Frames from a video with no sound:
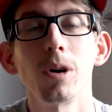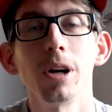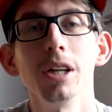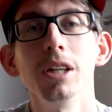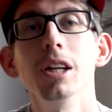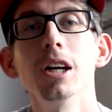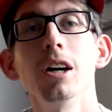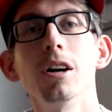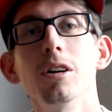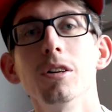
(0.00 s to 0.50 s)

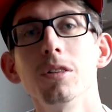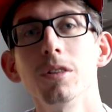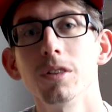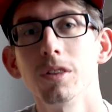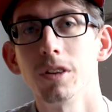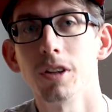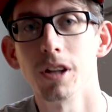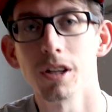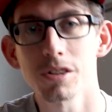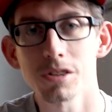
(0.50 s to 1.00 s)
Right now,
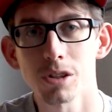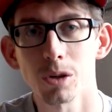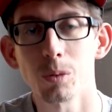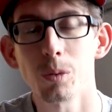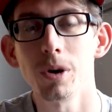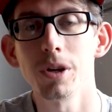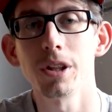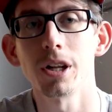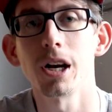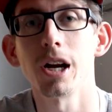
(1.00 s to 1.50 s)
the
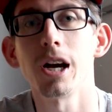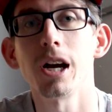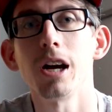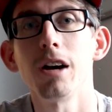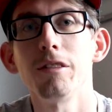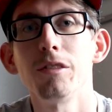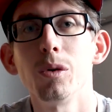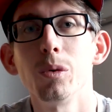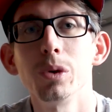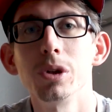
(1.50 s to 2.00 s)
SL1 that I
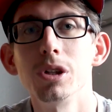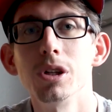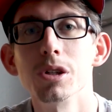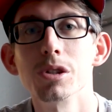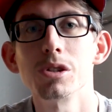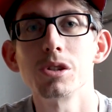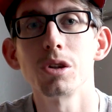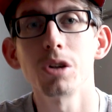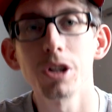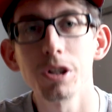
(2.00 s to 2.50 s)
have only
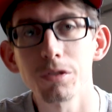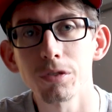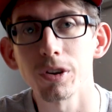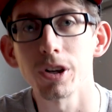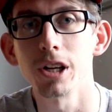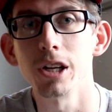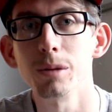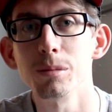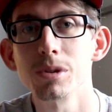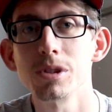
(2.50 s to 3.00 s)
does 30
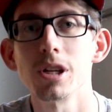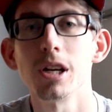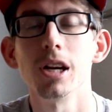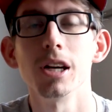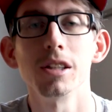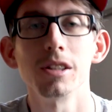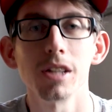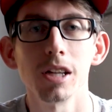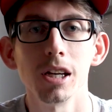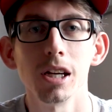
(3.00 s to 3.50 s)
frames
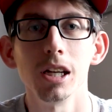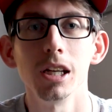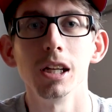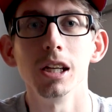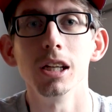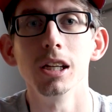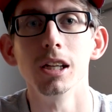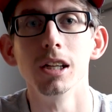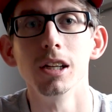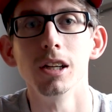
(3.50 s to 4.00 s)
at
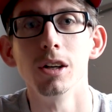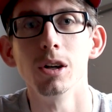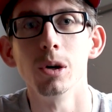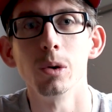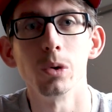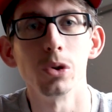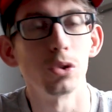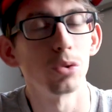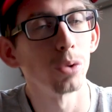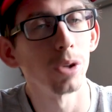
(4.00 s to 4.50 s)
1080,
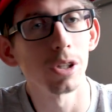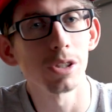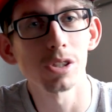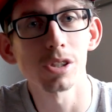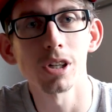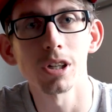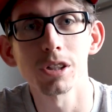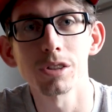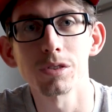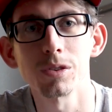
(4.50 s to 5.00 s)
which really
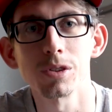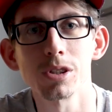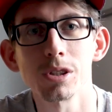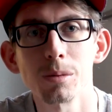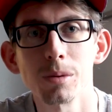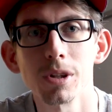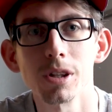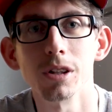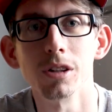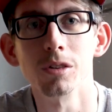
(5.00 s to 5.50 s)
sucks for
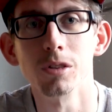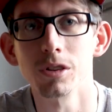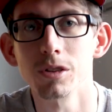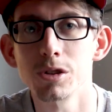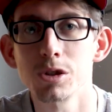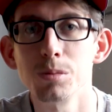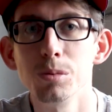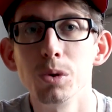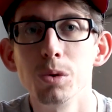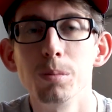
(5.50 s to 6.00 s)
some of the
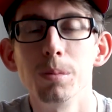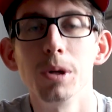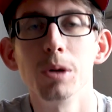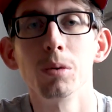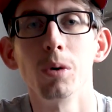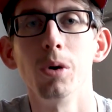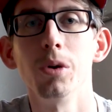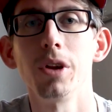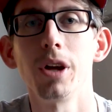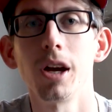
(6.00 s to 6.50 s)
smooth
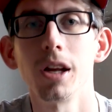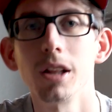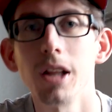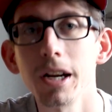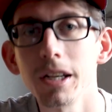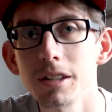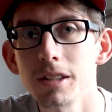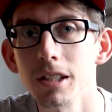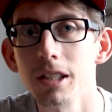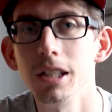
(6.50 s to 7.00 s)
B-roll that I
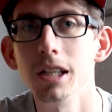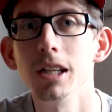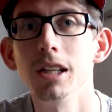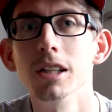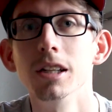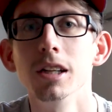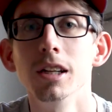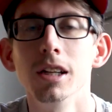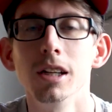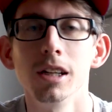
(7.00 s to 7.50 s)
like to
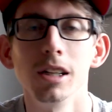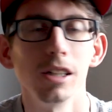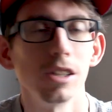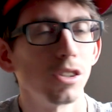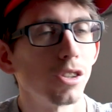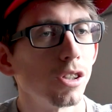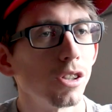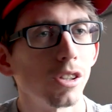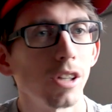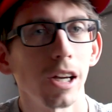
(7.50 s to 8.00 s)
get.
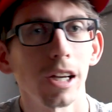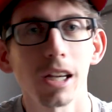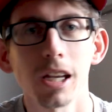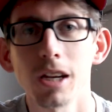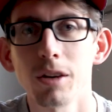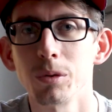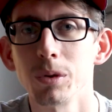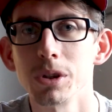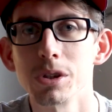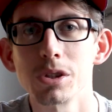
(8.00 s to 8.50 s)
It's just I
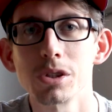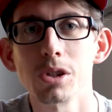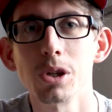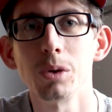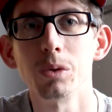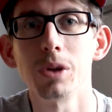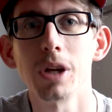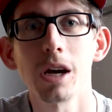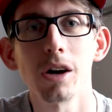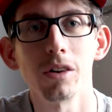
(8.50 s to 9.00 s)
can't really
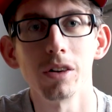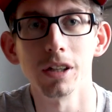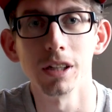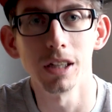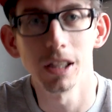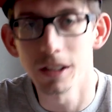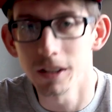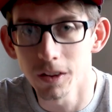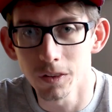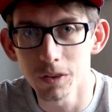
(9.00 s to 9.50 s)
slow down
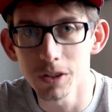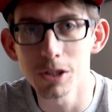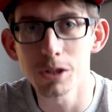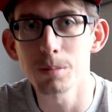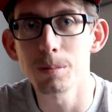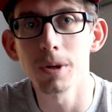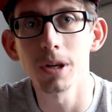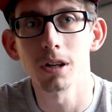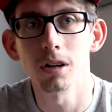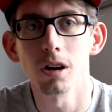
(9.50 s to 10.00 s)
in the
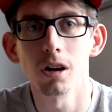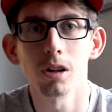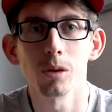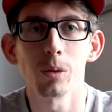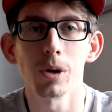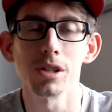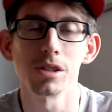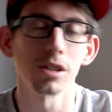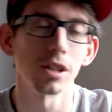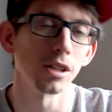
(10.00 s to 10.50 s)
least bit,
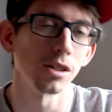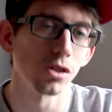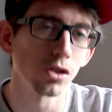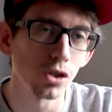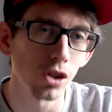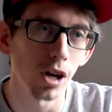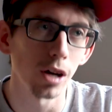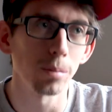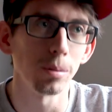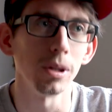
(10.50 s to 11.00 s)
otherwise it gets
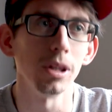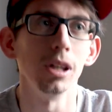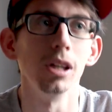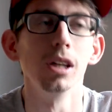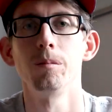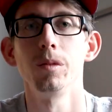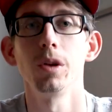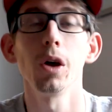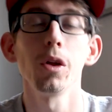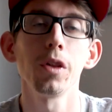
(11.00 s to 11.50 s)
choppy.
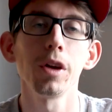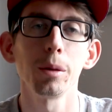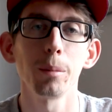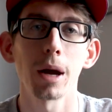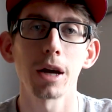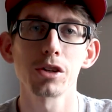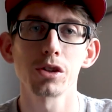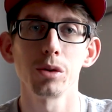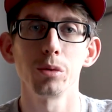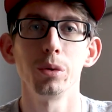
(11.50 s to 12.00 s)
The other thing I'm
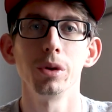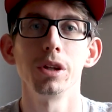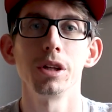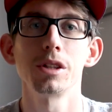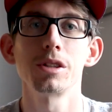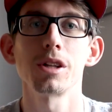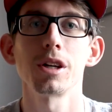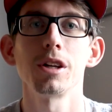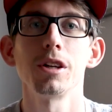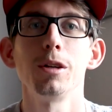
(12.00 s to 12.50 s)
actually really
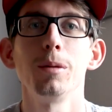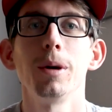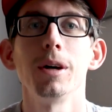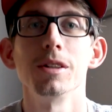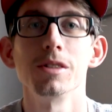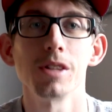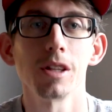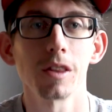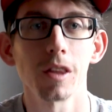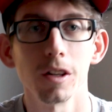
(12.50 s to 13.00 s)
excited
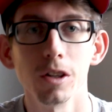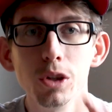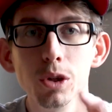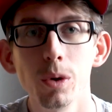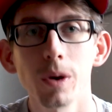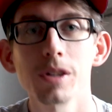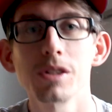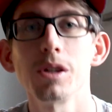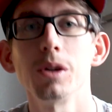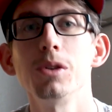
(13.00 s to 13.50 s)
about is that the
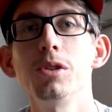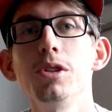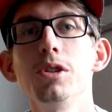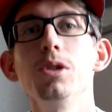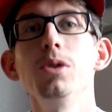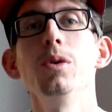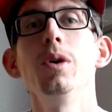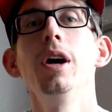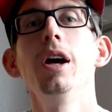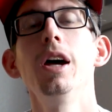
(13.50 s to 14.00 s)
new
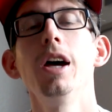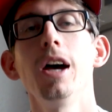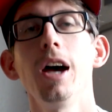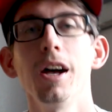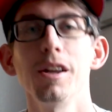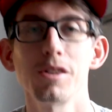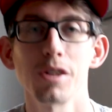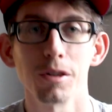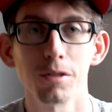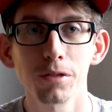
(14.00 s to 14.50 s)
SL2
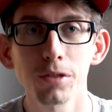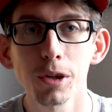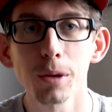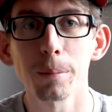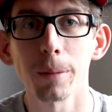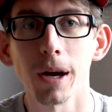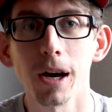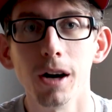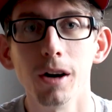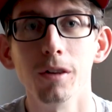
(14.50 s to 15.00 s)
has a
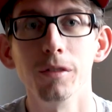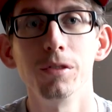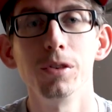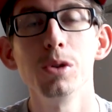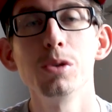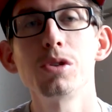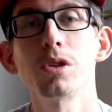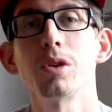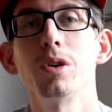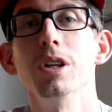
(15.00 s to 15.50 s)
flip out
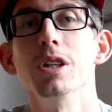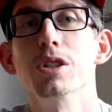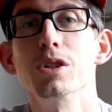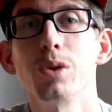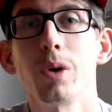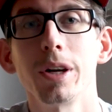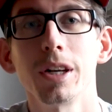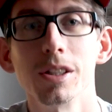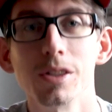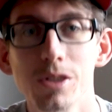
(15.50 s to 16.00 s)
view screen,
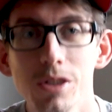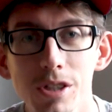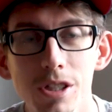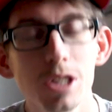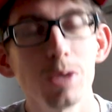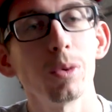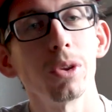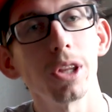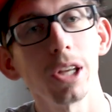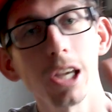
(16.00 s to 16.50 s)
so I can
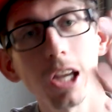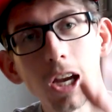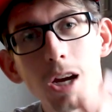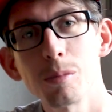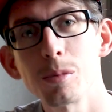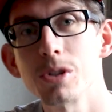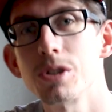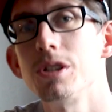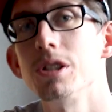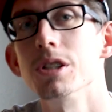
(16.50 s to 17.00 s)
see what the
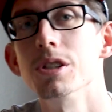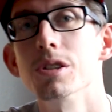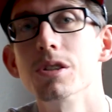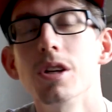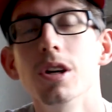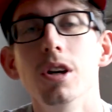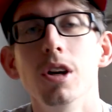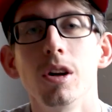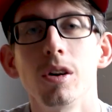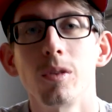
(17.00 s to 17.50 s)
camera
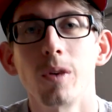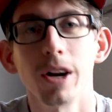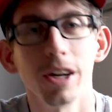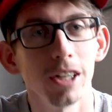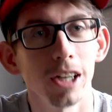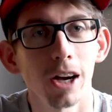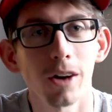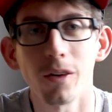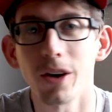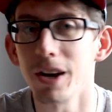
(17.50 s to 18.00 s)
sees. Right
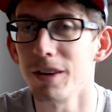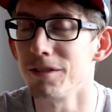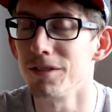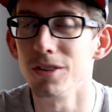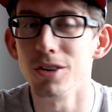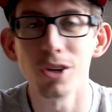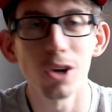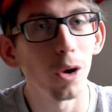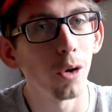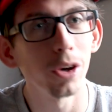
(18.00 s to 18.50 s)
now, I have
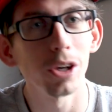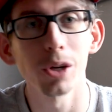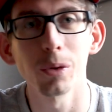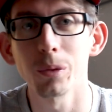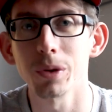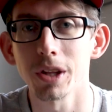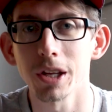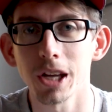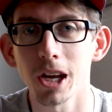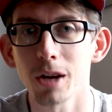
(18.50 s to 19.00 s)
no idea
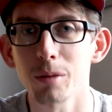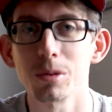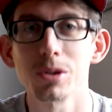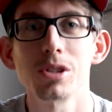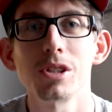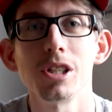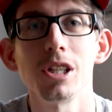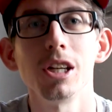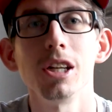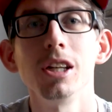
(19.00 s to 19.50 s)
what the
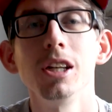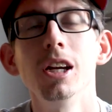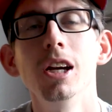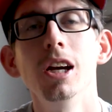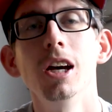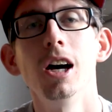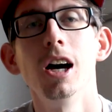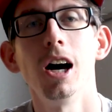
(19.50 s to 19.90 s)
camera's seeing.